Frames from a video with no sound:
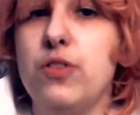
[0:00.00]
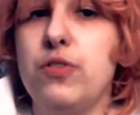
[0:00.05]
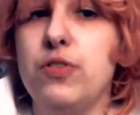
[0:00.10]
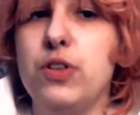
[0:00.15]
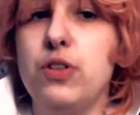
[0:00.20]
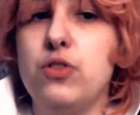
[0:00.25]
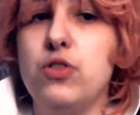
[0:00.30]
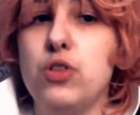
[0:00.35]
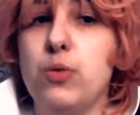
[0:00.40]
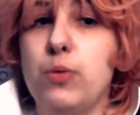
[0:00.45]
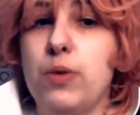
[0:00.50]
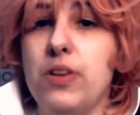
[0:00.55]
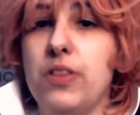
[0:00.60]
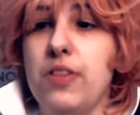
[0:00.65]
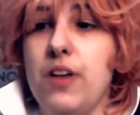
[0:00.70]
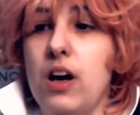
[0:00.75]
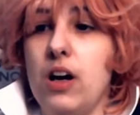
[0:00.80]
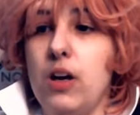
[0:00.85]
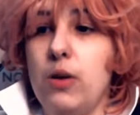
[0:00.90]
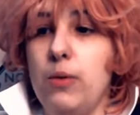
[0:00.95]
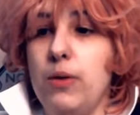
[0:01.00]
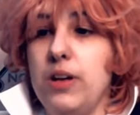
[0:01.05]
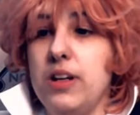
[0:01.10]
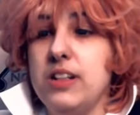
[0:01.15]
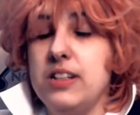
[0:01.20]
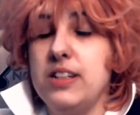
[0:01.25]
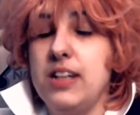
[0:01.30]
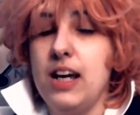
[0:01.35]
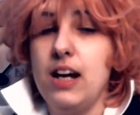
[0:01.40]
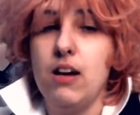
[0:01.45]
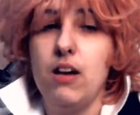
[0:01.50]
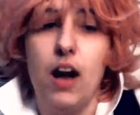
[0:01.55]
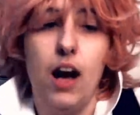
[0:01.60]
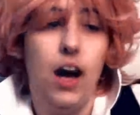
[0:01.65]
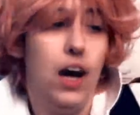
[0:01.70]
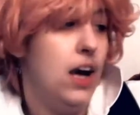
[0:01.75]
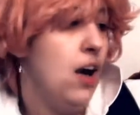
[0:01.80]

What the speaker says: future with Aqua and Terra.